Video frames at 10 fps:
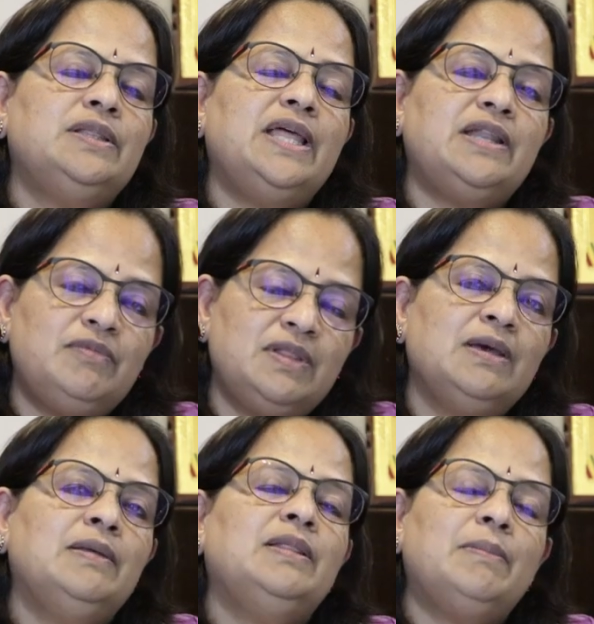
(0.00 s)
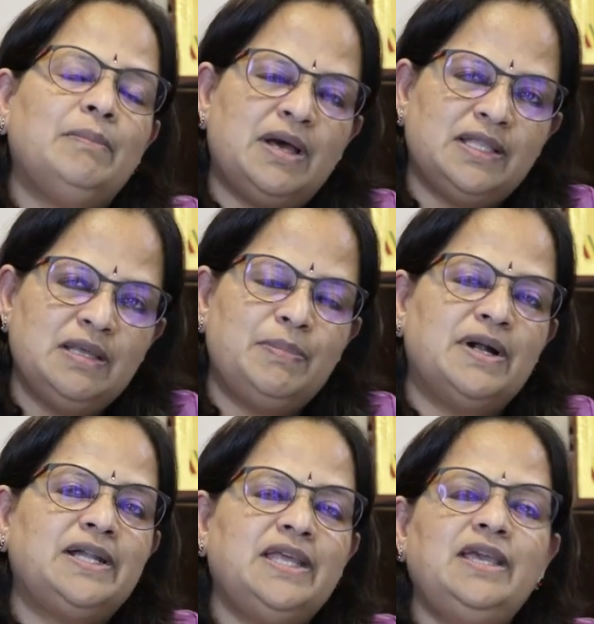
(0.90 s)
that the other
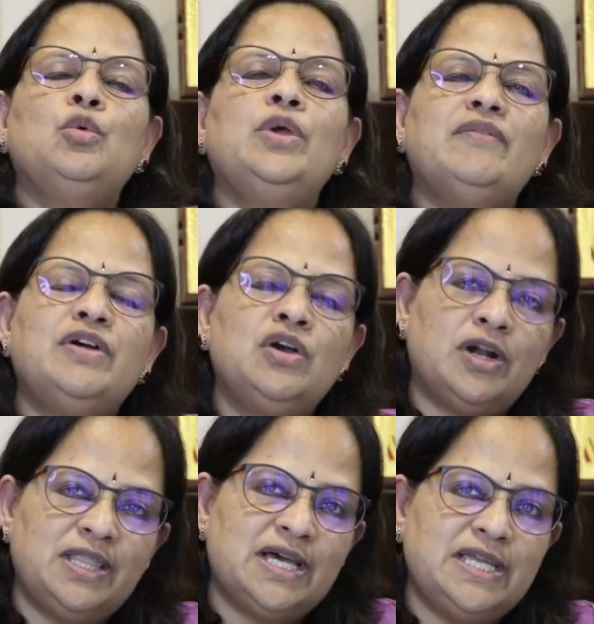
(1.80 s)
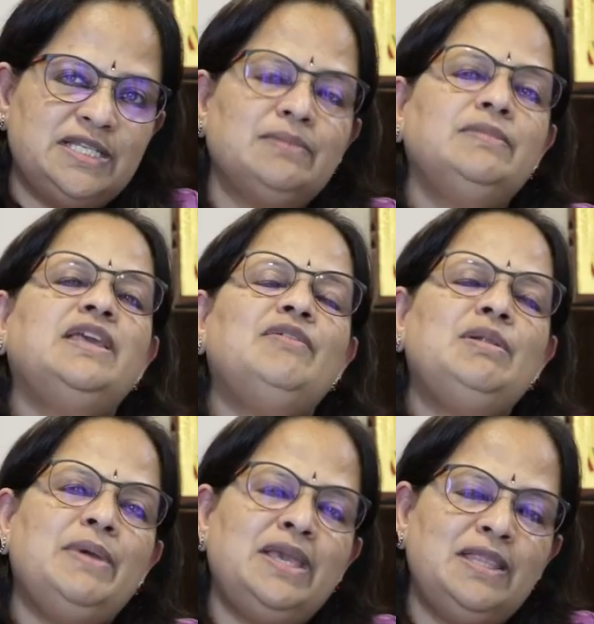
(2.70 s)
party, whoever got the item, they
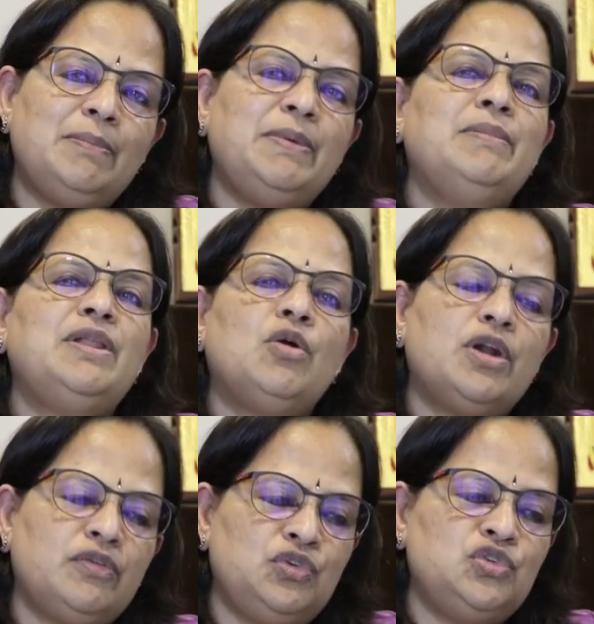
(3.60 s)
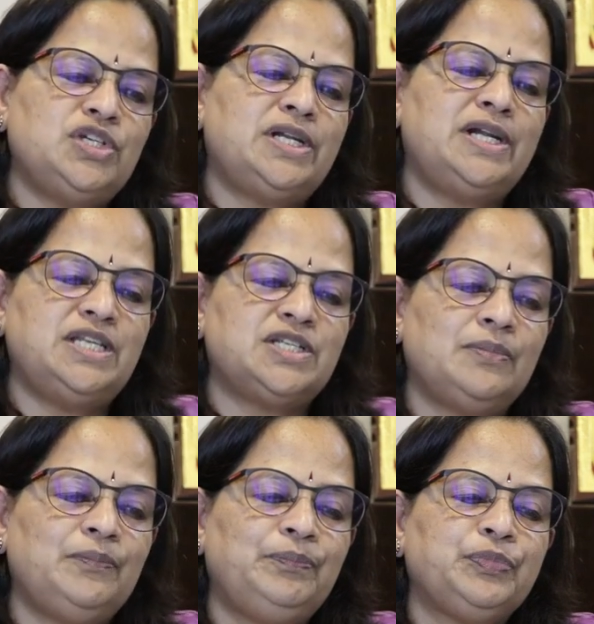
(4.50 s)
will make the payment on a future date.